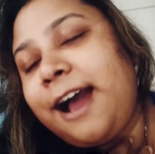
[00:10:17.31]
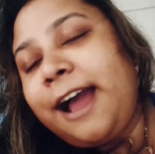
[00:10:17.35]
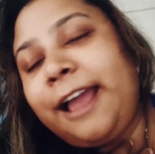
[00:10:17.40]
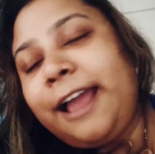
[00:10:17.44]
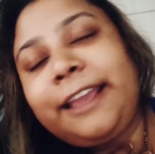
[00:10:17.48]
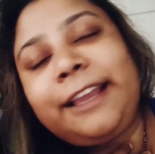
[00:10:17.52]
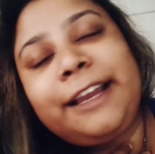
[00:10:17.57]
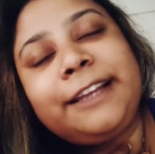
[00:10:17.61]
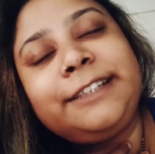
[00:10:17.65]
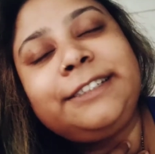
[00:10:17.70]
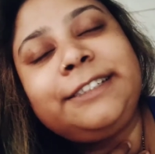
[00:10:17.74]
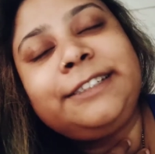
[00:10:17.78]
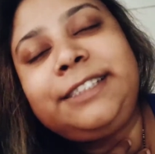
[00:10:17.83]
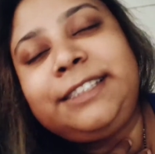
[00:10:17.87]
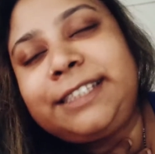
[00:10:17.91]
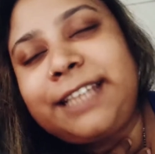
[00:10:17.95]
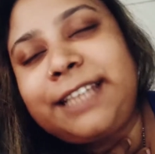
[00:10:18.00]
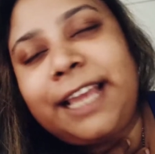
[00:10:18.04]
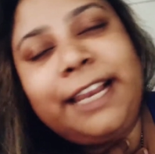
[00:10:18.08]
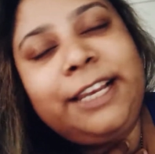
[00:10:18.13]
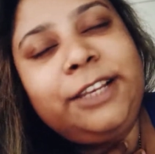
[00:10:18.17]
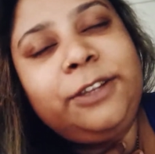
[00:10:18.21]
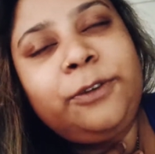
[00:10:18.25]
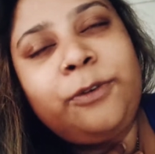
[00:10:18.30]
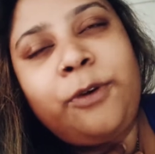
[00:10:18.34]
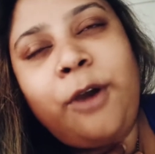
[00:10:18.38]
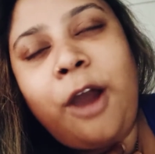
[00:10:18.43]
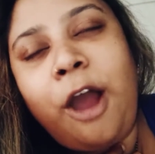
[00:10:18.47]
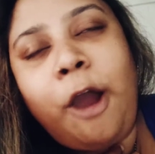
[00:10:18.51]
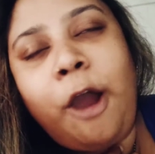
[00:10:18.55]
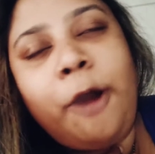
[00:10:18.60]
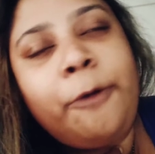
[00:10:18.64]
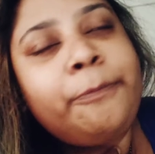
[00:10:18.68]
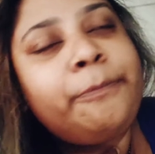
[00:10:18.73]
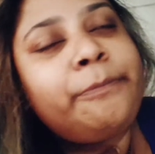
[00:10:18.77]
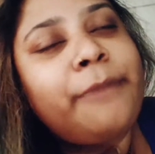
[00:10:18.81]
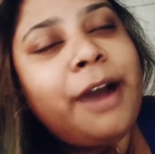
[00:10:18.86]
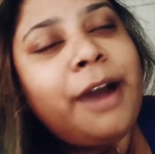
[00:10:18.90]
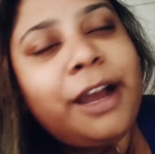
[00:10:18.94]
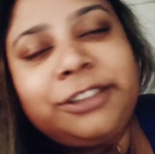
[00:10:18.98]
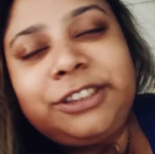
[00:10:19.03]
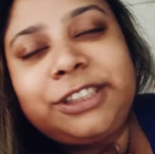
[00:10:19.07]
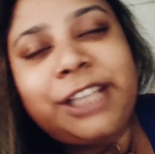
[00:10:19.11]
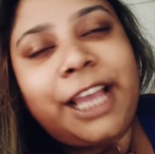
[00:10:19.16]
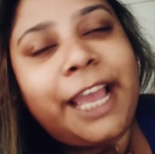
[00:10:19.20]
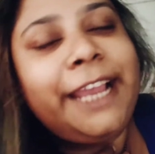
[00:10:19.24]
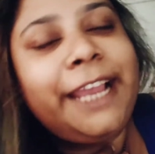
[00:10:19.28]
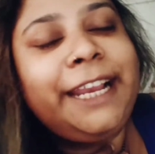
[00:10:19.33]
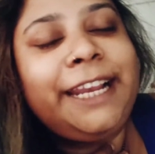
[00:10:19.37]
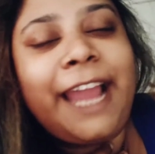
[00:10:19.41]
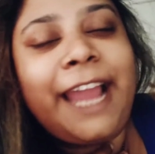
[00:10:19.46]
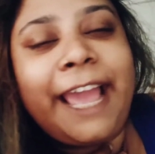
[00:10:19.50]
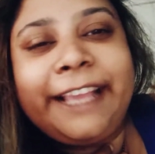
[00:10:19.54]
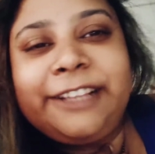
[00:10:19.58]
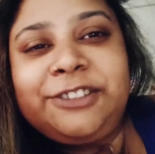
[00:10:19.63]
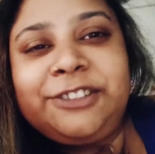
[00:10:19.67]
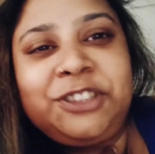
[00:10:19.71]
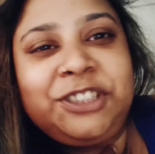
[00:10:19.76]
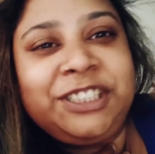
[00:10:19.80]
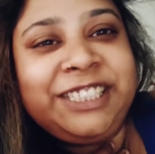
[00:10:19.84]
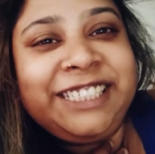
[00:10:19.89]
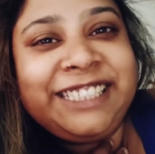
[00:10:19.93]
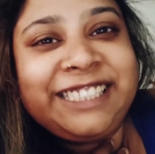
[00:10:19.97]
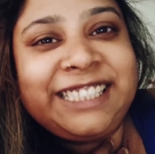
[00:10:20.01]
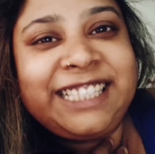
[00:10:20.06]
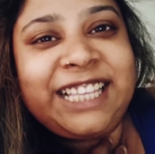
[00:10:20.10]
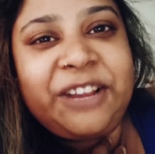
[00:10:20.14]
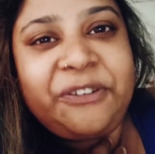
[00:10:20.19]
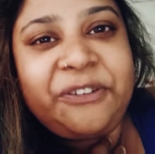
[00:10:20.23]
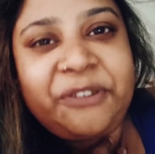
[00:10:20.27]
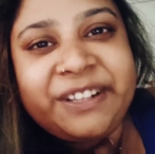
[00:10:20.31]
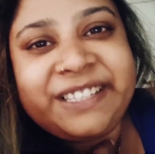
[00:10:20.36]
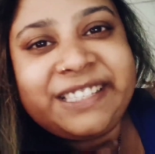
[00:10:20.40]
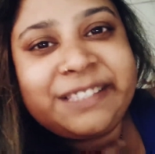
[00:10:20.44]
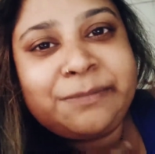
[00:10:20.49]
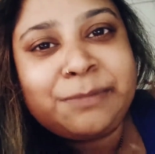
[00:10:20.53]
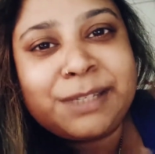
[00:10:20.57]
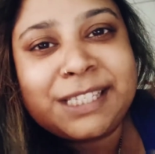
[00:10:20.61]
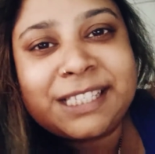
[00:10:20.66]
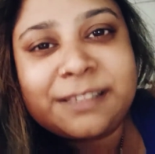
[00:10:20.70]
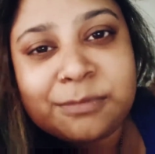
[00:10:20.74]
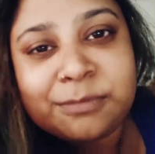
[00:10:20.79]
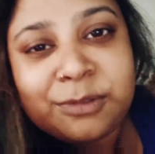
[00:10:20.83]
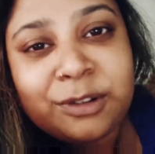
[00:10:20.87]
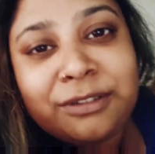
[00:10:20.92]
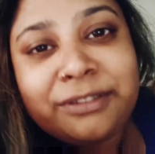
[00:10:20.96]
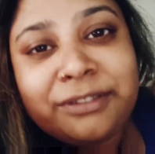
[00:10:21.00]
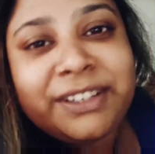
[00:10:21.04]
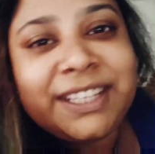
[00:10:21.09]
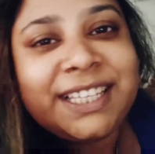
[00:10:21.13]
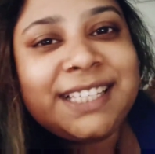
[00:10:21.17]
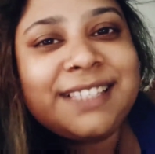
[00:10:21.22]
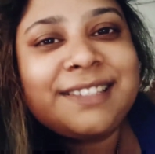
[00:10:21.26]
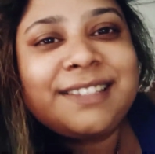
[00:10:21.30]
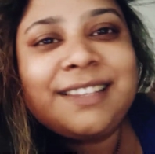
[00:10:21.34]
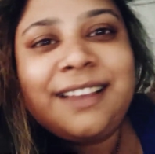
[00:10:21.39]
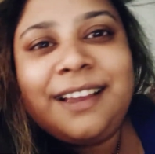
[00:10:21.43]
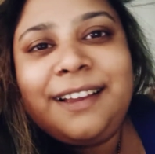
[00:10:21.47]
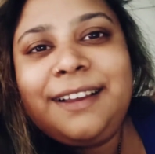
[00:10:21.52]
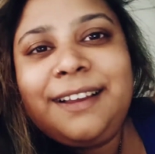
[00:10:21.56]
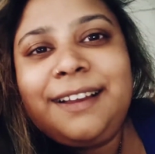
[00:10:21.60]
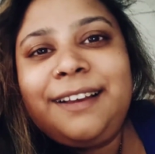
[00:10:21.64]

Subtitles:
I can't tell you how much I like cheesy Christmas movies.